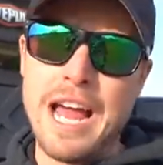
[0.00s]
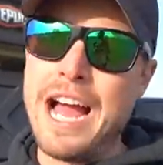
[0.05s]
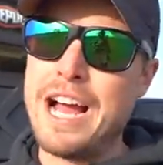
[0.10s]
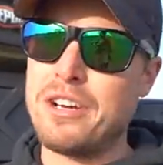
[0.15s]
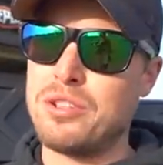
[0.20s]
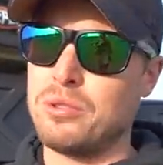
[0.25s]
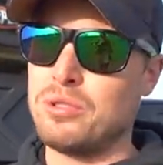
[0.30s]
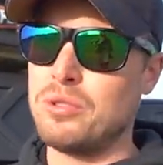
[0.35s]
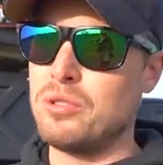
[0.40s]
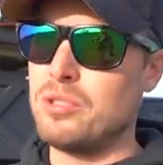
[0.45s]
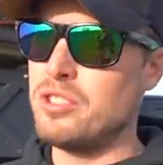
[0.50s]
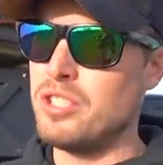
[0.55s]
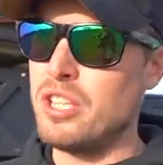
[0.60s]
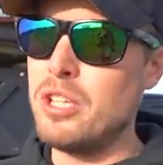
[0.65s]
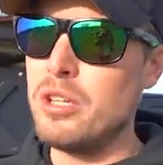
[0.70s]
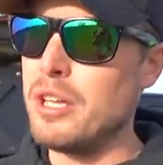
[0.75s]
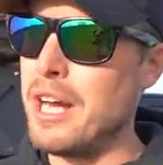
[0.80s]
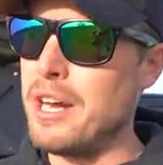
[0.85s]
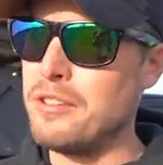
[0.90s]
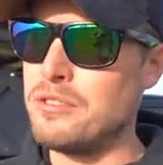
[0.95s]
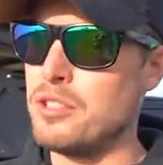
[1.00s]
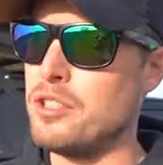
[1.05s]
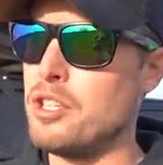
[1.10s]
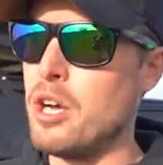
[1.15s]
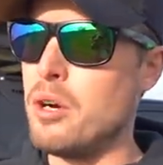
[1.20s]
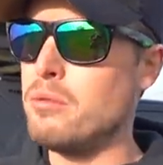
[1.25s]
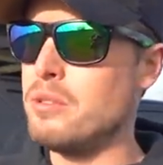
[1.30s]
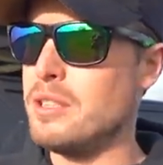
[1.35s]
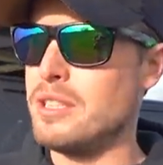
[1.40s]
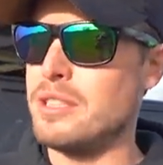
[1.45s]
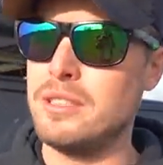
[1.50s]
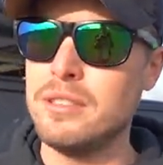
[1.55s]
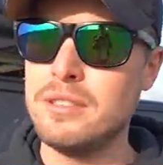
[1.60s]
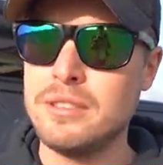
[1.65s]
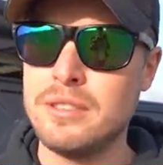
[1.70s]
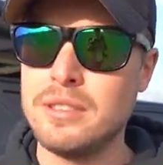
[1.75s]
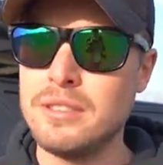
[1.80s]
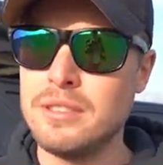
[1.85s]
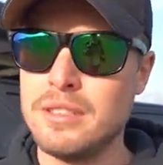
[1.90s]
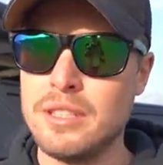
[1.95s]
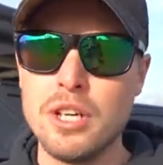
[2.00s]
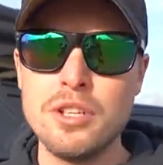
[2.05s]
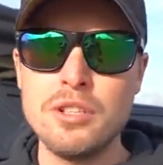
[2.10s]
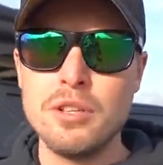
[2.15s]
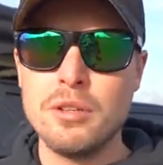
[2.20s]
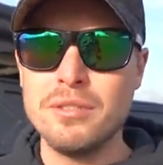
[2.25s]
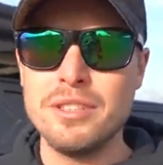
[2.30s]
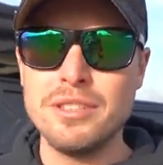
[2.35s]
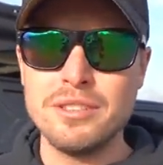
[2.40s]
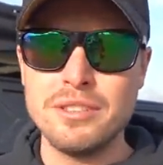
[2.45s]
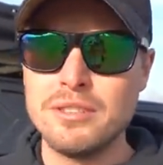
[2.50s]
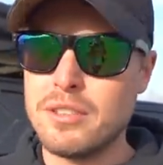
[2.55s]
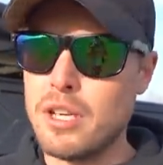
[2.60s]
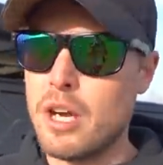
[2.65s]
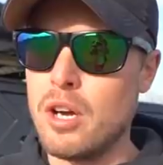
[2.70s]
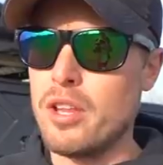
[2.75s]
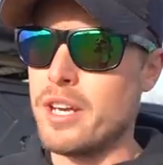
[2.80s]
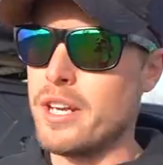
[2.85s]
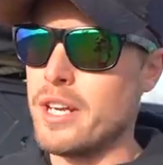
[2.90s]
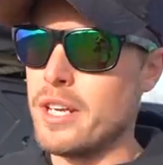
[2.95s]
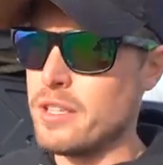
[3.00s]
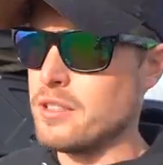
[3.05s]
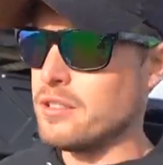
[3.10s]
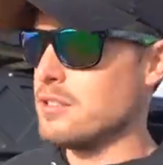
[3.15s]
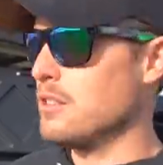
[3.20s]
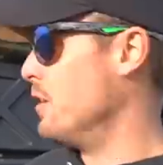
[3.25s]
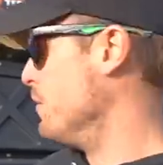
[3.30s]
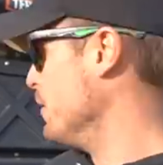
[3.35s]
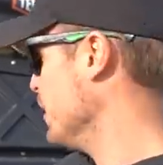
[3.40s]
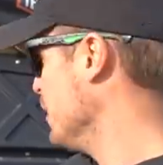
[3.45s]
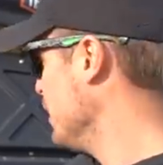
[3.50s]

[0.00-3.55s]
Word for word: and actual steel out to known distances and unknown distances, all that kind of good stuff.